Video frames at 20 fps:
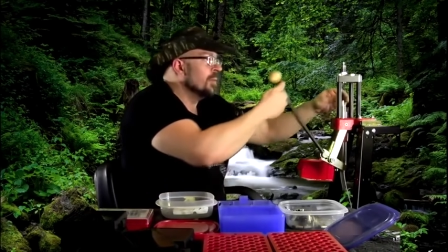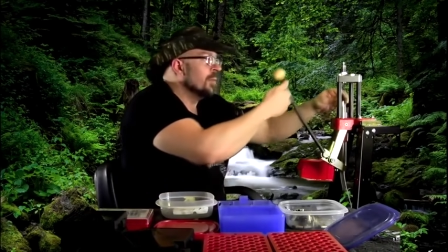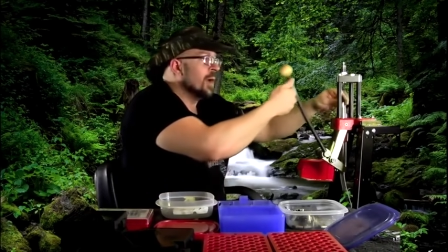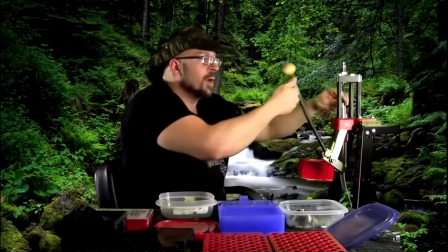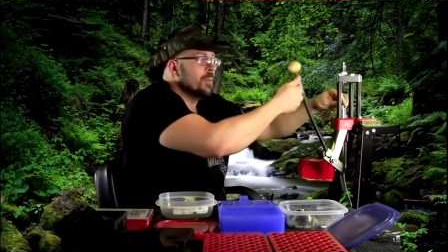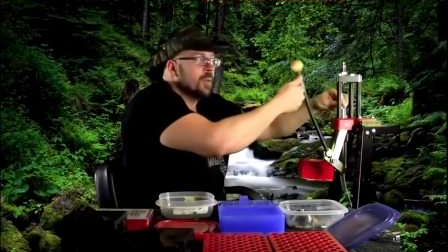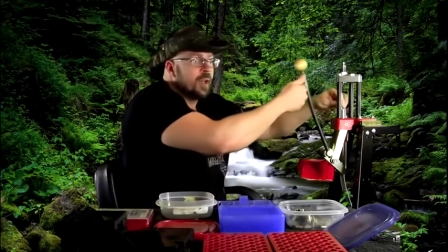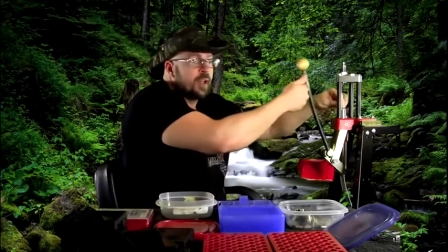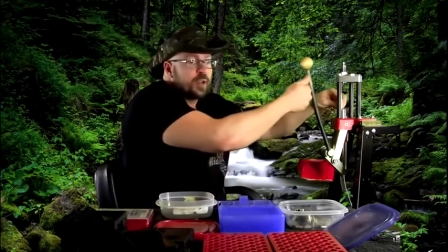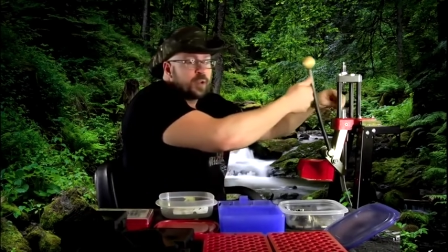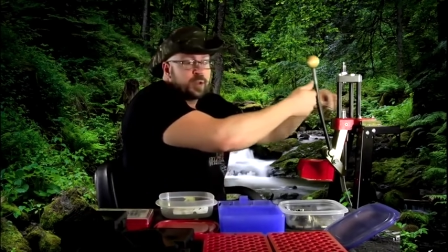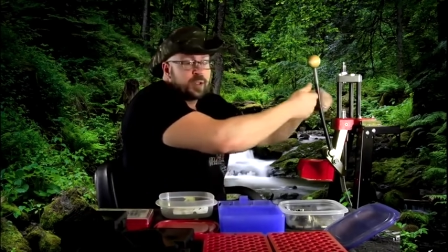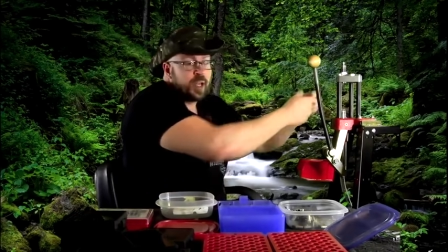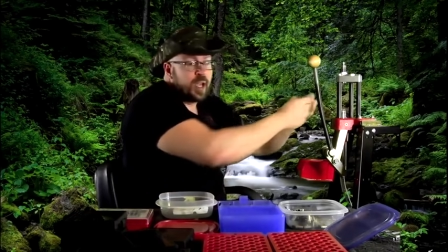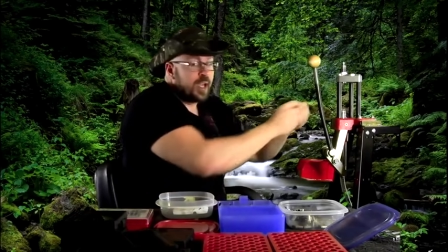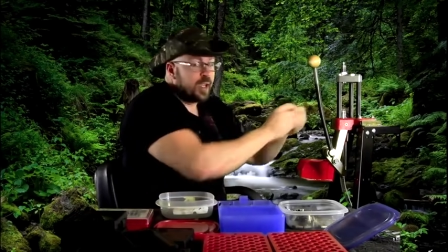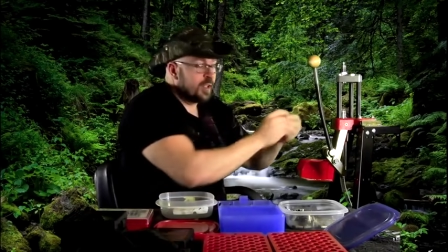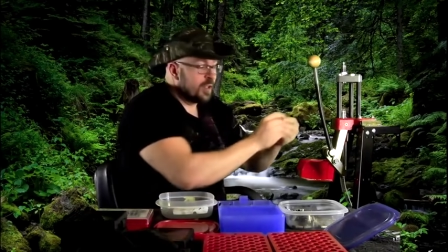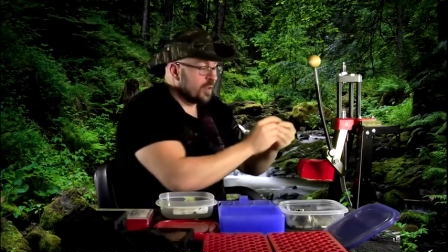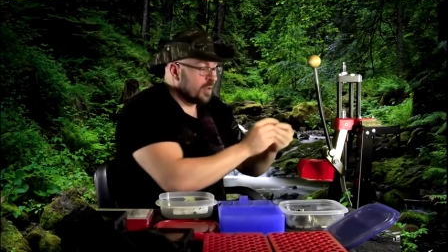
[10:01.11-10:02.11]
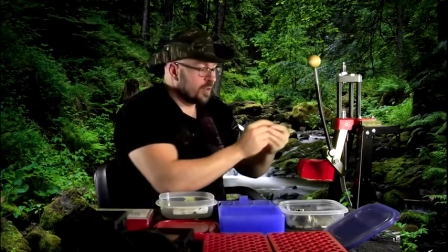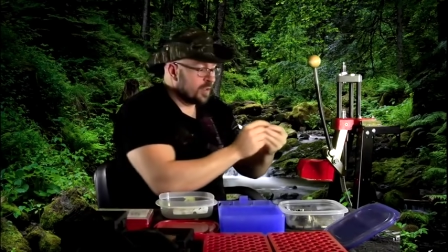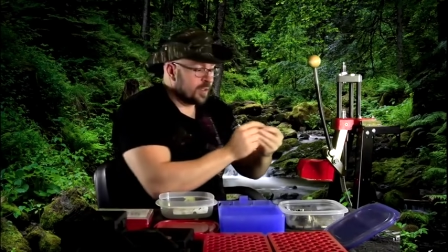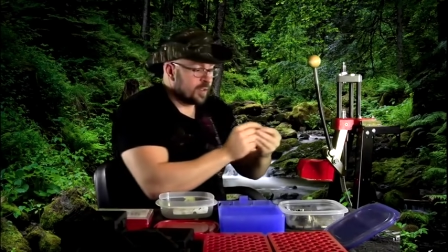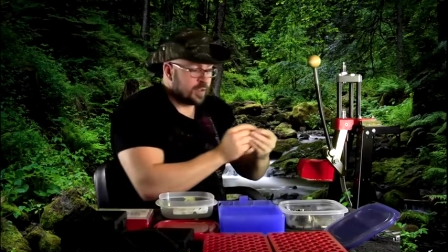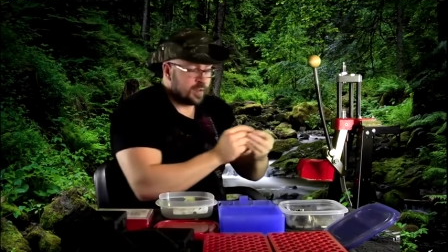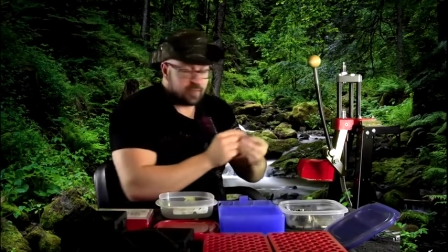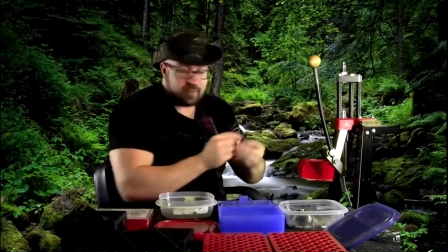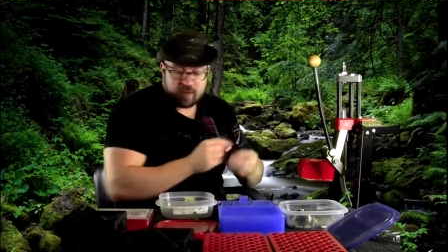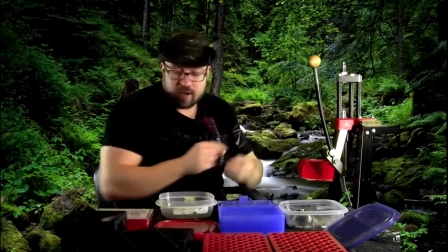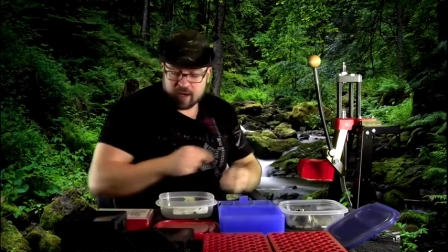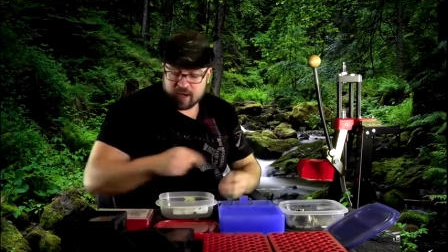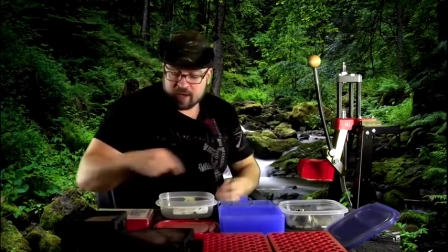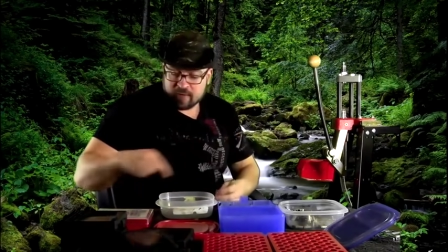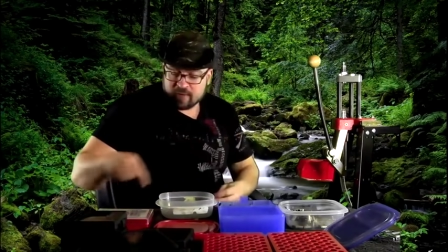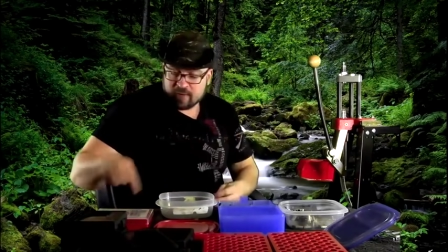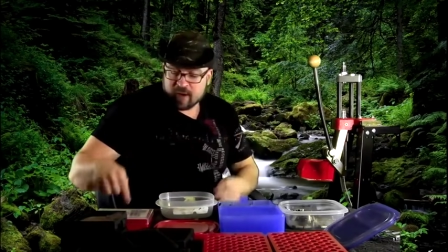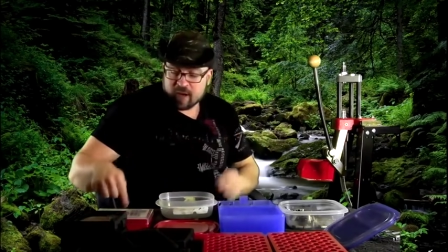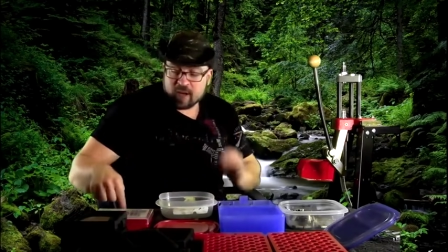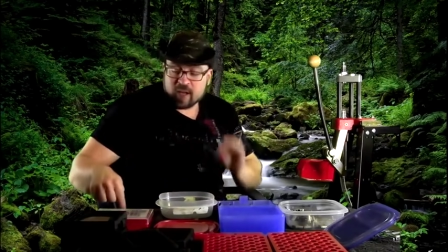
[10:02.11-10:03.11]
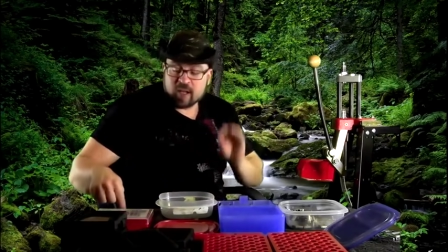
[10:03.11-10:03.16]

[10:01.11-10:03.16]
My medical diagnosis is very, very